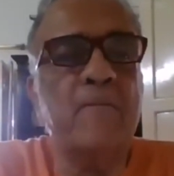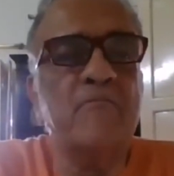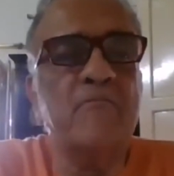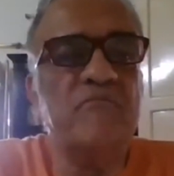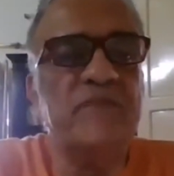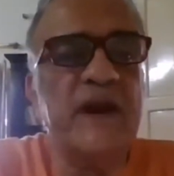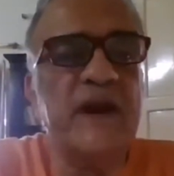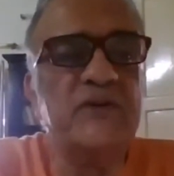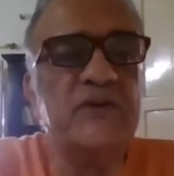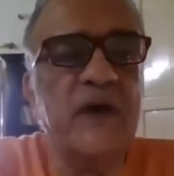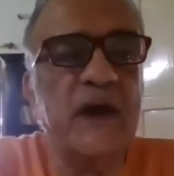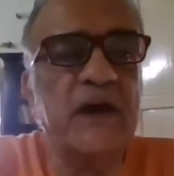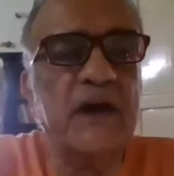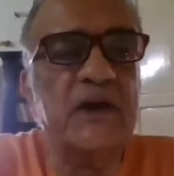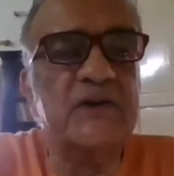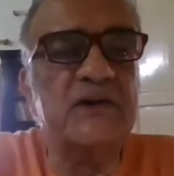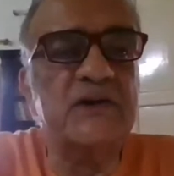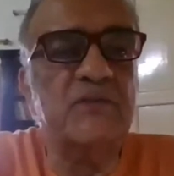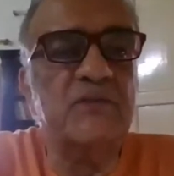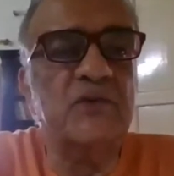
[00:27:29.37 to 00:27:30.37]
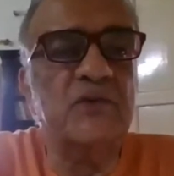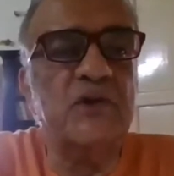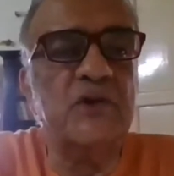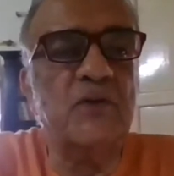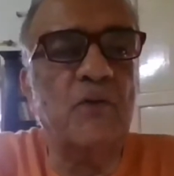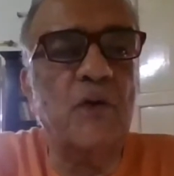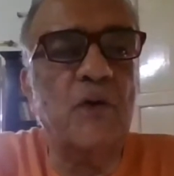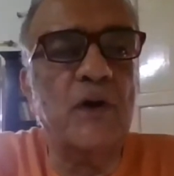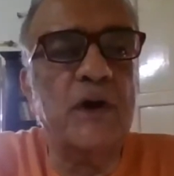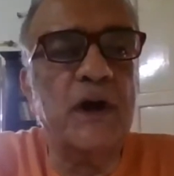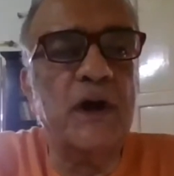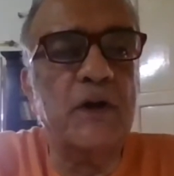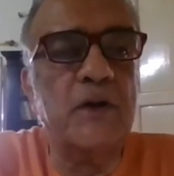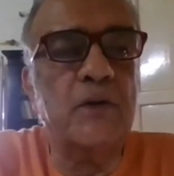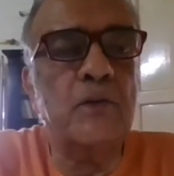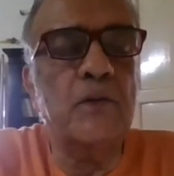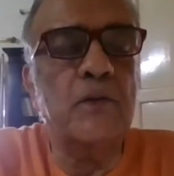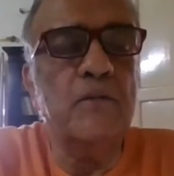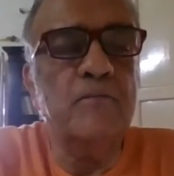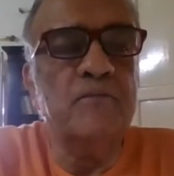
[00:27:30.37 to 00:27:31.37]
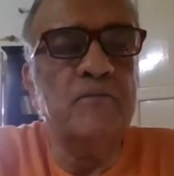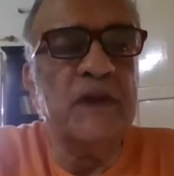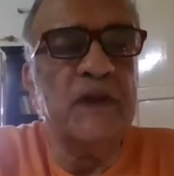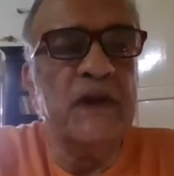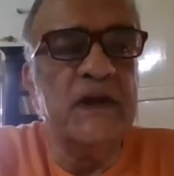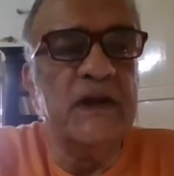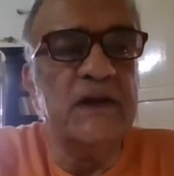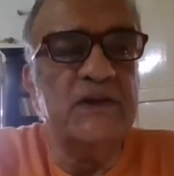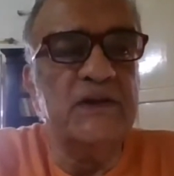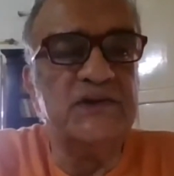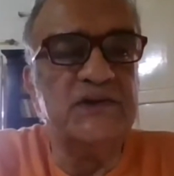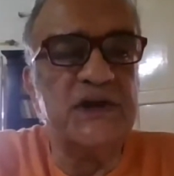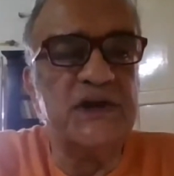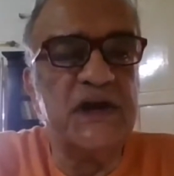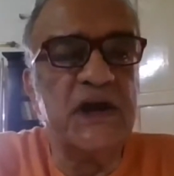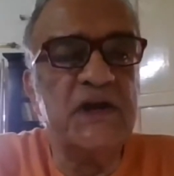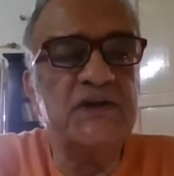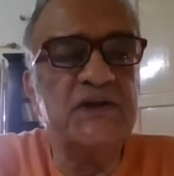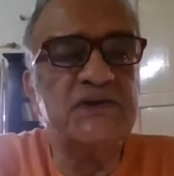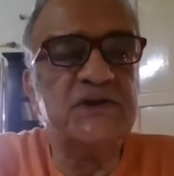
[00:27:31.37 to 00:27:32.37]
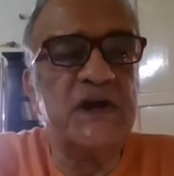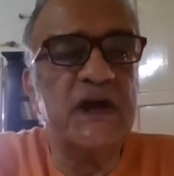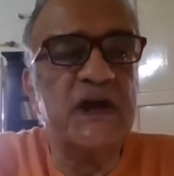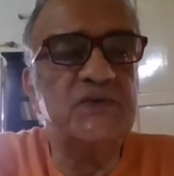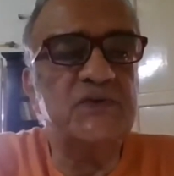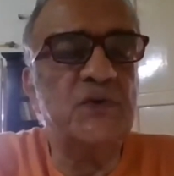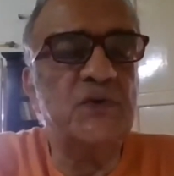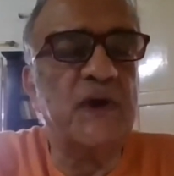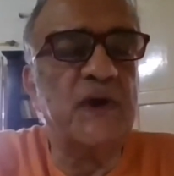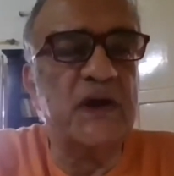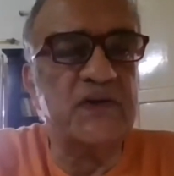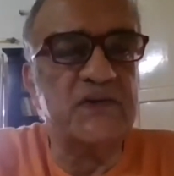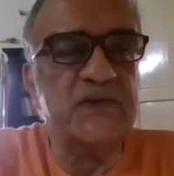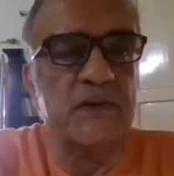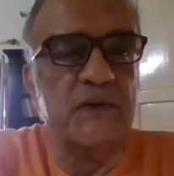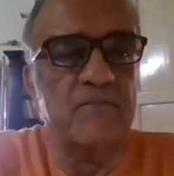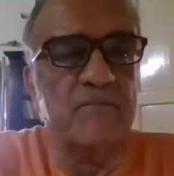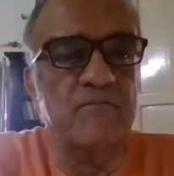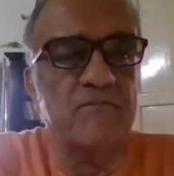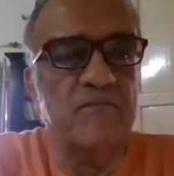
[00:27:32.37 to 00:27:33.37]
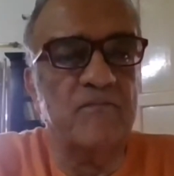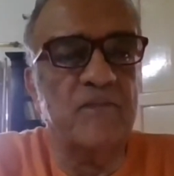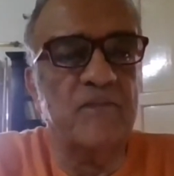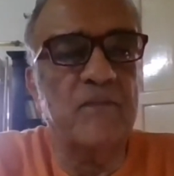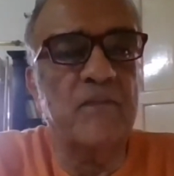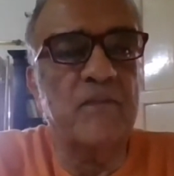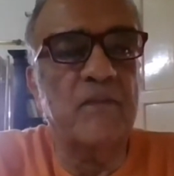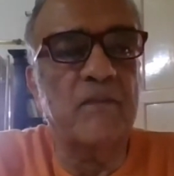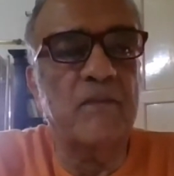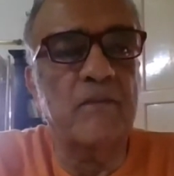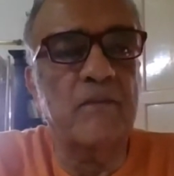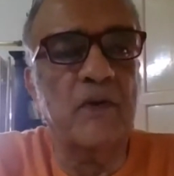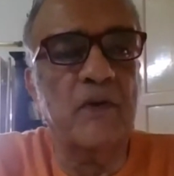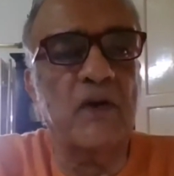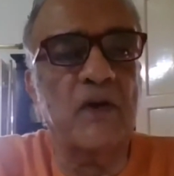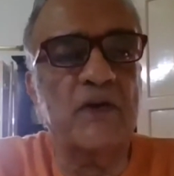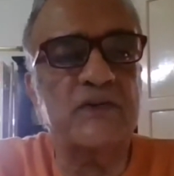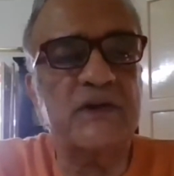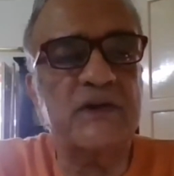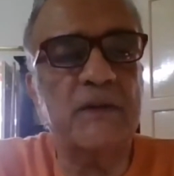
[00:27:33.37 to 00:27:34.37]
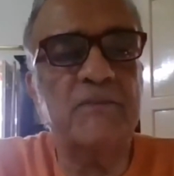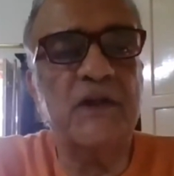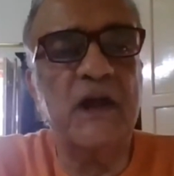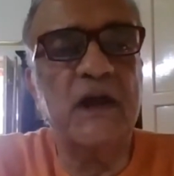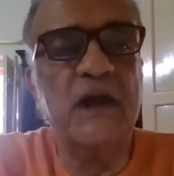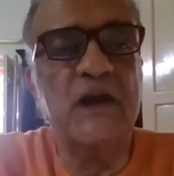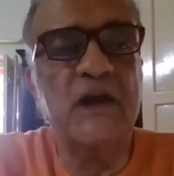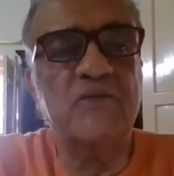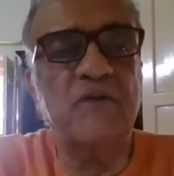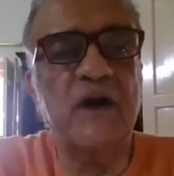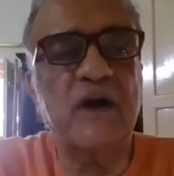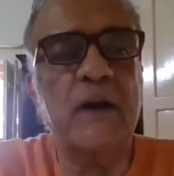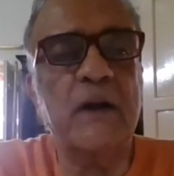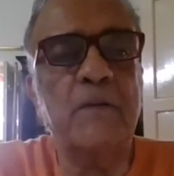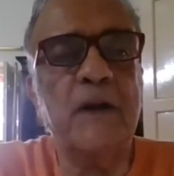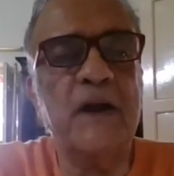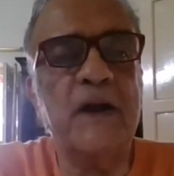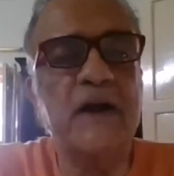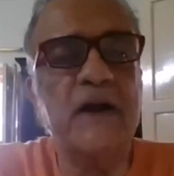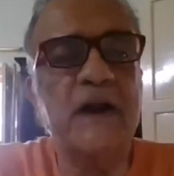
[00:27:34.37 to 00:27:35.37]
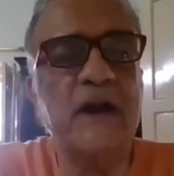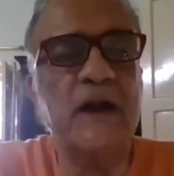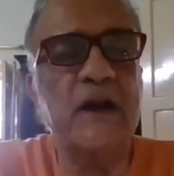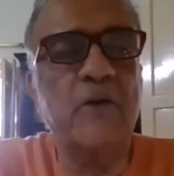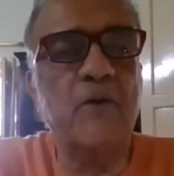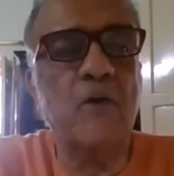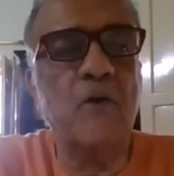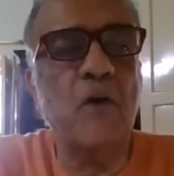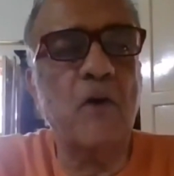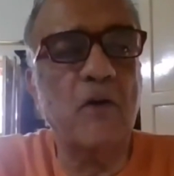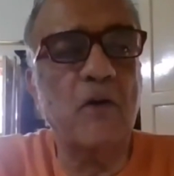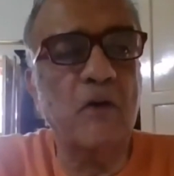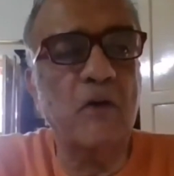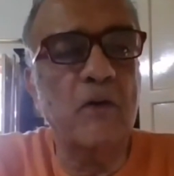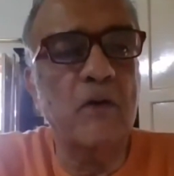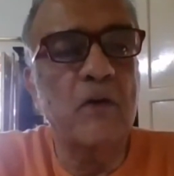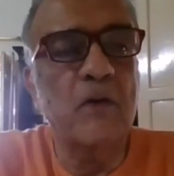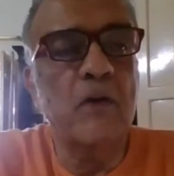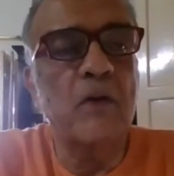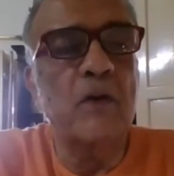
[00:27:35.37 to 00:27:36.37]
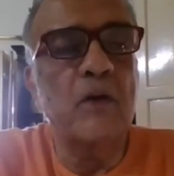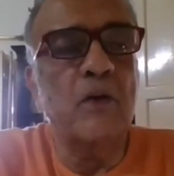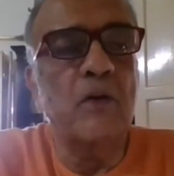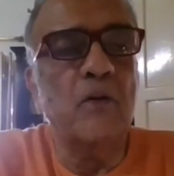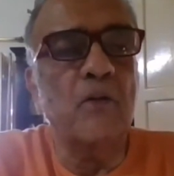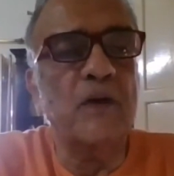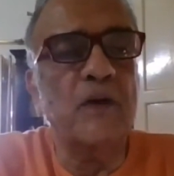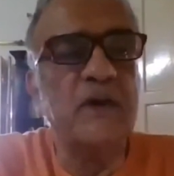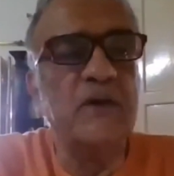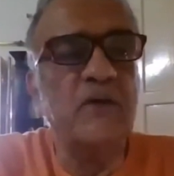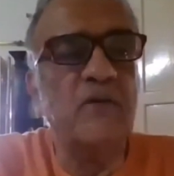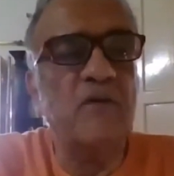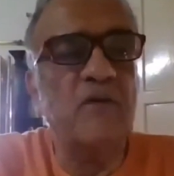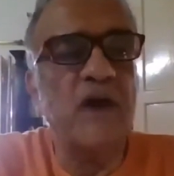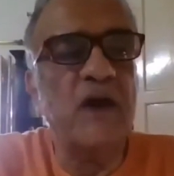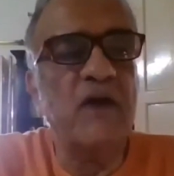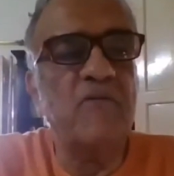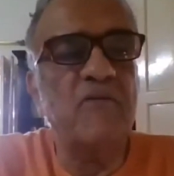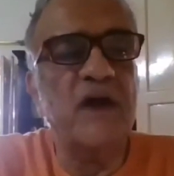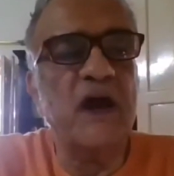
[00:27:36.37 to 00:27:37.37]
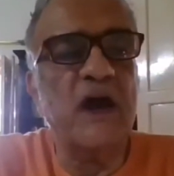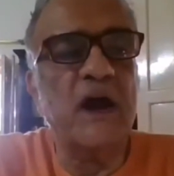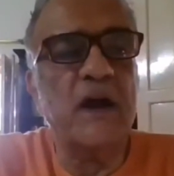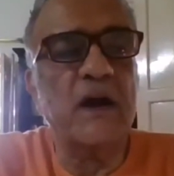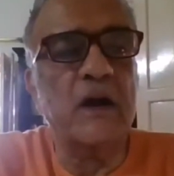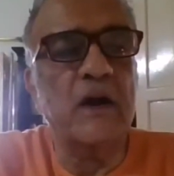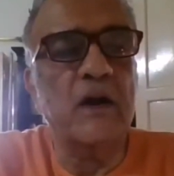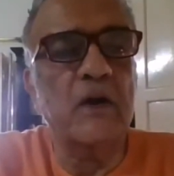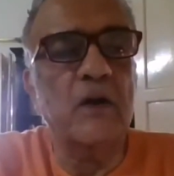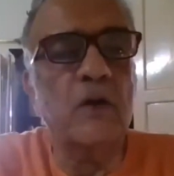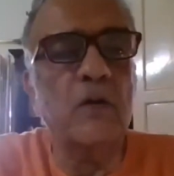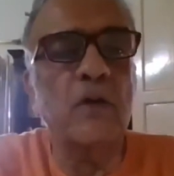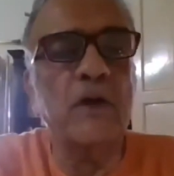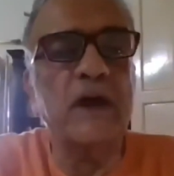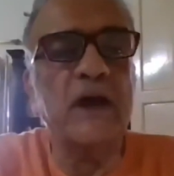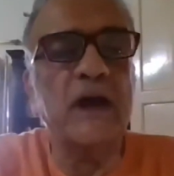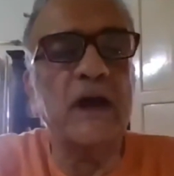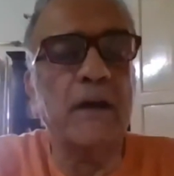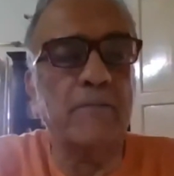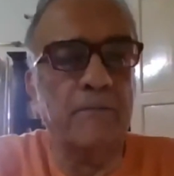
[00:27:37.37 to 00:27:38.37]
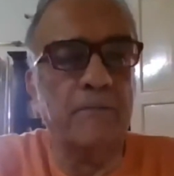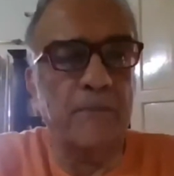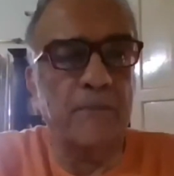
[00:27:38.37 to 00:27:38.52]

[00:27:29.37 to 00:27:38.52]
That's why Krishnamurti wanted to change education, because something is fundamentally wrong with the way we are growing up.